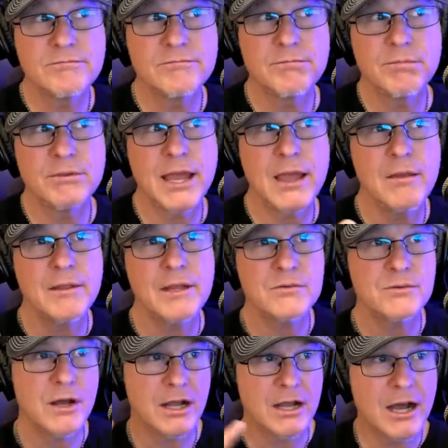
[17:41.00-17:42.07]
they, that's
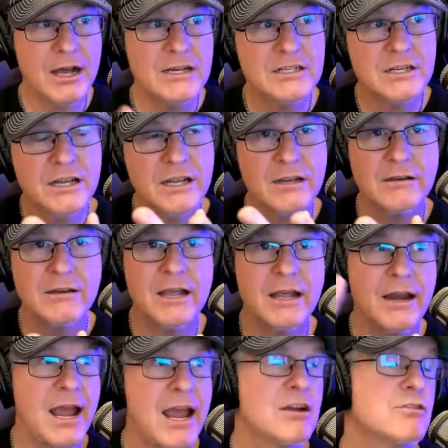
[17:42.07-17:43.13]
what Akash and,
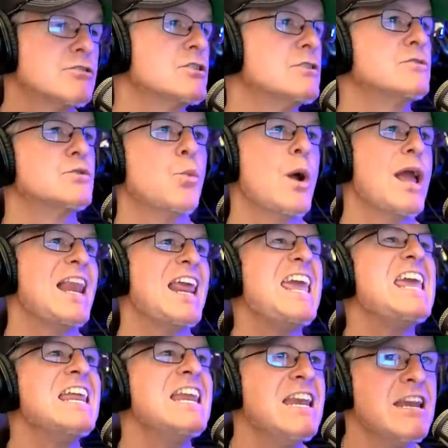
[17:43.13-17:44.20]
and Andrew Schultz went
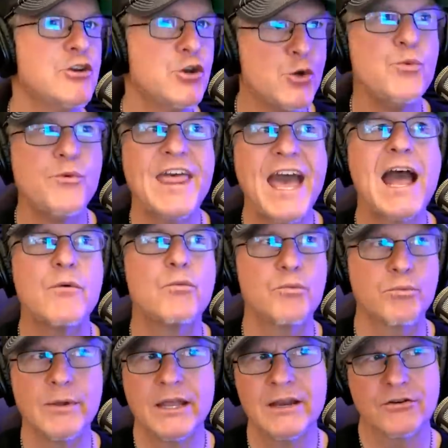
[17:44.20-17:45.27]
into that
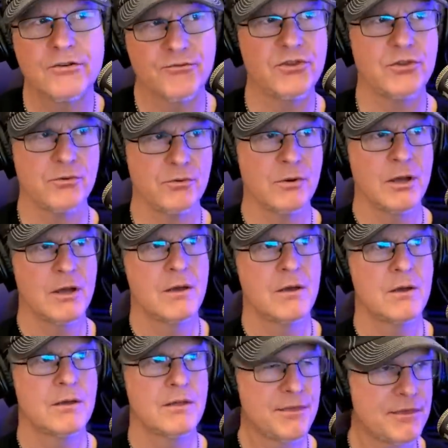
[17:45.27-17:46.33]
interview
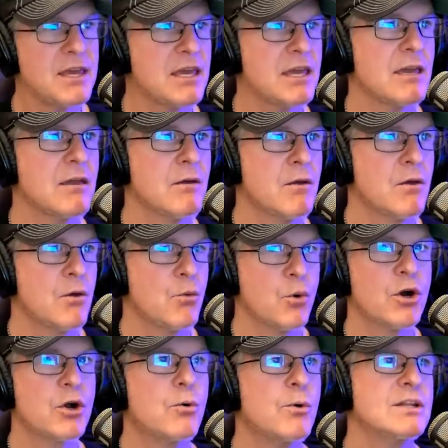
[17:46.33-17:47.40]
thinking,
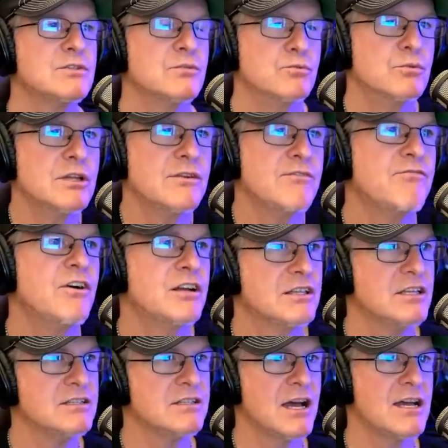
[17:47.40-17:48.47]
we're going to really fuck
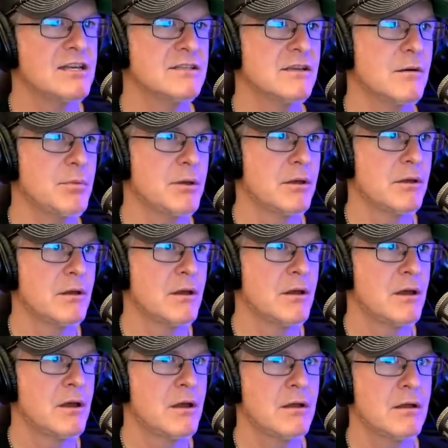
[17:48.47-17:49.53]
these guys up.
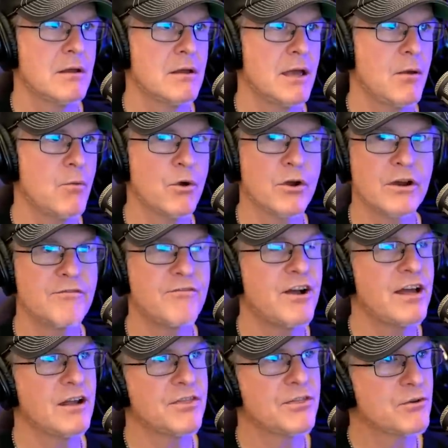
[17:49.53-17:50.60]
And we're going to
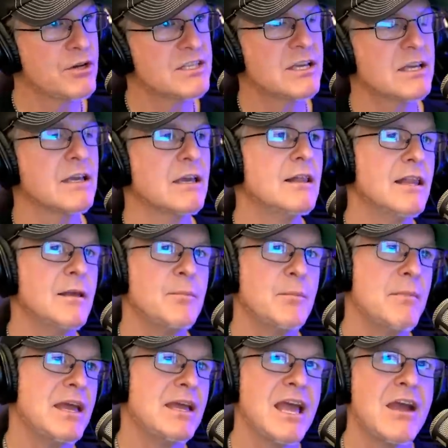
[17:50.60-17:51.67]
find a thirty second clip and
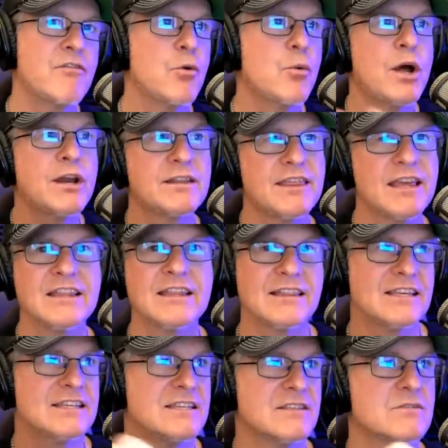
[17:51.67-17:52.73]
make everyone think that
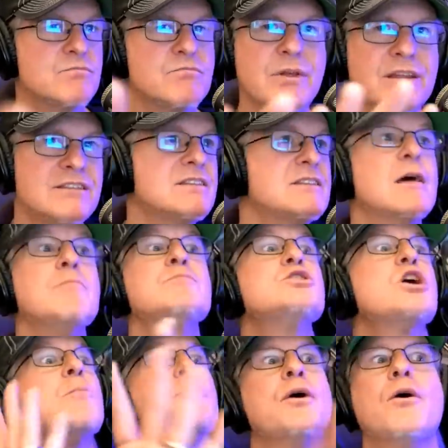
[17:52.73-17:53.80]
this is, this sums
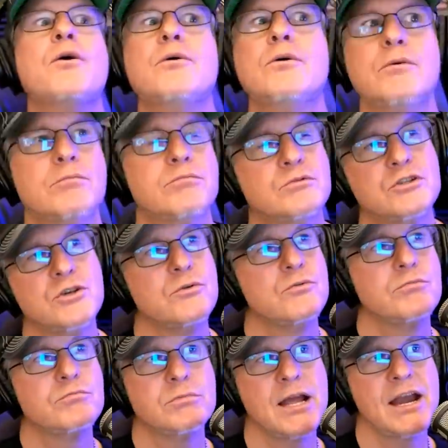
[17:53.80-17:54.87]
up the whole
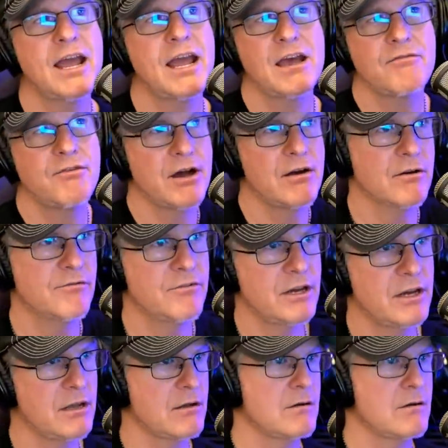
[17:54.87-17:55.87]
two and a half hour video.